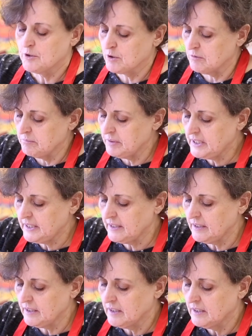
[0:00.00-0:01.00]
To
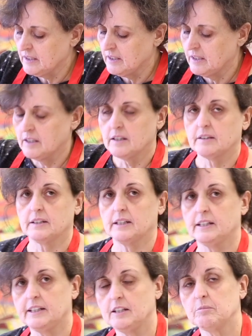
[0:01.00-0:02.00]
me, the
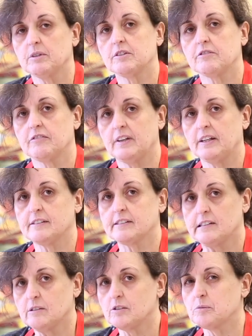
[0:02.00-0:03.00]
lemur's
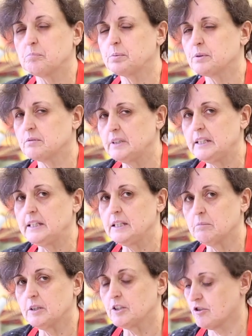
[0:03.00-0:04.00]
face looks
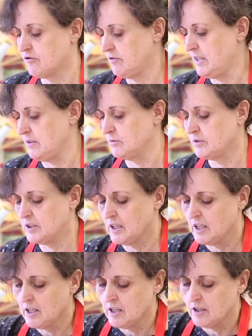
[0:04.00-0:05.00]
pretty much round,
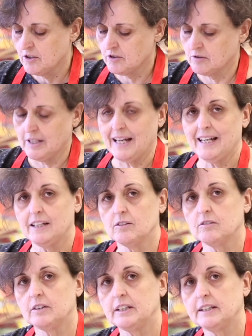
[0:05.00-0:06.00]
so I
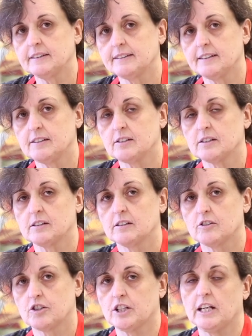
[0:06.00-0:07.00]
don't think this
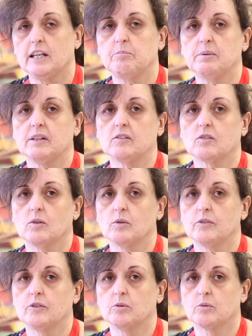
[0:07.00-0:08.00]
shape is
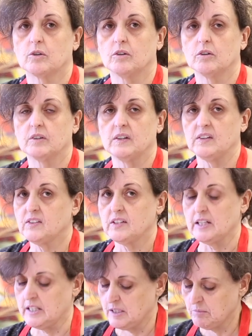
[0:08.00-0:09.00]
going to work this
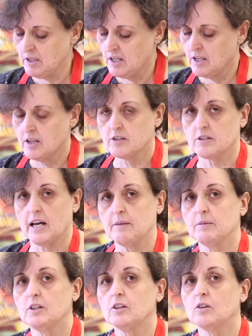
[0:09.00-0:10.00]
time. So
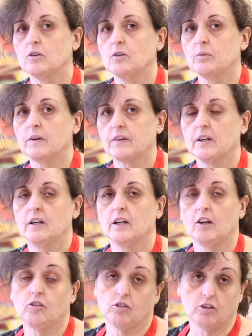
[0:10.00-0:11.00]
I'm going to go with
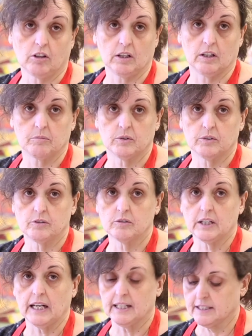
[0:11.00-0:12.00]
a circle. I'm going
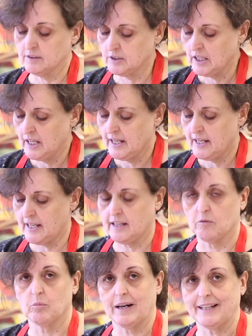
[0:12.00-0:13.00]
to cut out
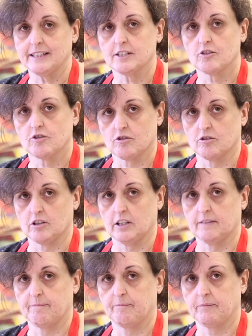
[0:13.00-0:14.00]
a white circle.
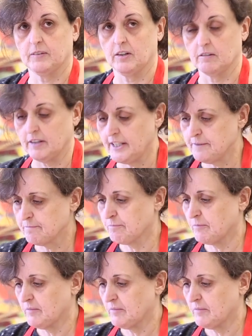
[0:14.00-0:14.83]
Alright?